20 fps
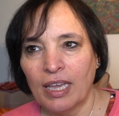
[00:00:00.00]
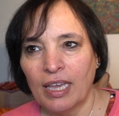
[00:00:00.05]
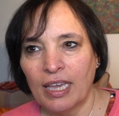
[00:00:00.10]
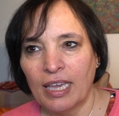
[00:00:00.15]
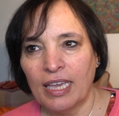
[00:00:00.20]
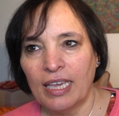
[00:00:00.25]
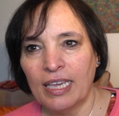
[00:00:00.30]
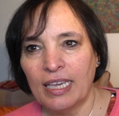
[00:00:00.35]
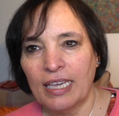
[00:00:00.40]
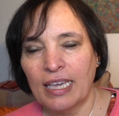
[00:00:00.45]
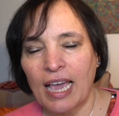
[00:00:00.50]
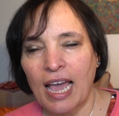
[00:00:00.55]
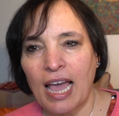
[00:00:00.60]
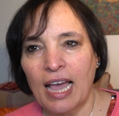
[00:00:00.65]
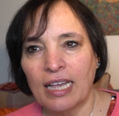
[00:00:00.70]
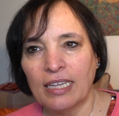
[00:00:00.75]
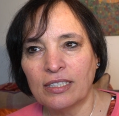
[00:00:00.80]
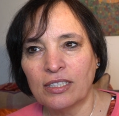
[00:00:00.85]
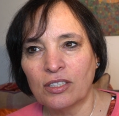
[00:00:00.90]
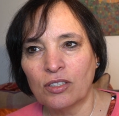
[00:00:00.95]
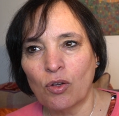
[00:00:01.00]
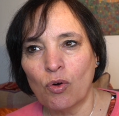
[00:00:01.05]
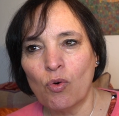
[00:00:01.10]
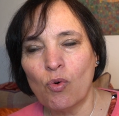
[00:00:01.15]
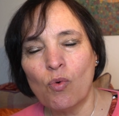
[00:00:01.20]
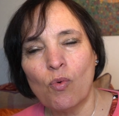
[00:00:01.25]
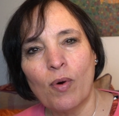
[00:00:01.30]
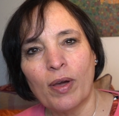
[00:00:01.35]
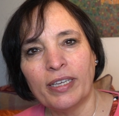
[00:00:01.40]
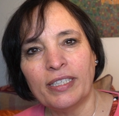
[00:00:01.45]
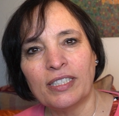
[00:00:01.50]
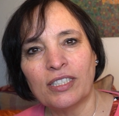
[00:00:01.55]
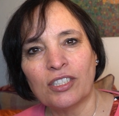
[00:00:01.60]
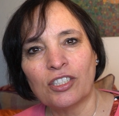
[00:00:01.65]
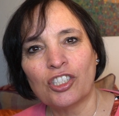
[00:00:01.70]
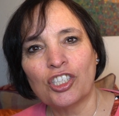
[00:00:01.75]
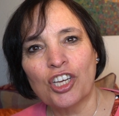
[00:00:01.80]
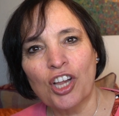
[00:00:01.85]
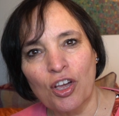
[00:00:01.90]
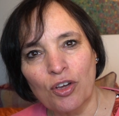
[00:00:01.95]
he has always
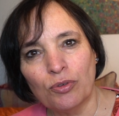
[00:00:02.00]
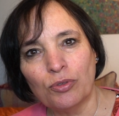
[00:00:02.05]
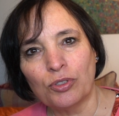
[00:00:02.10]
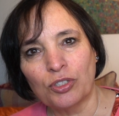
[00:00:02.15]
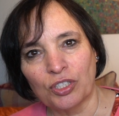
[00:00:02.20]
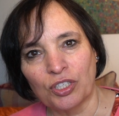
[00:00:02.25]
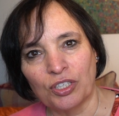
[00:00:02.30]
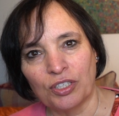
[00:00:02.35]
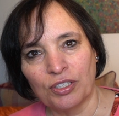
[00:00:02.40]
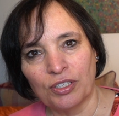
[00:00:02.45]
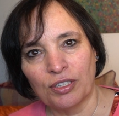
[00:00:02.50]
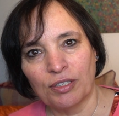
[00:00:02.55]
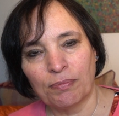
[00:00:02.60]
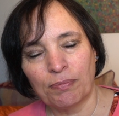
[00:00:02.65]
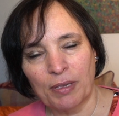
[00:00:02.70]
chosen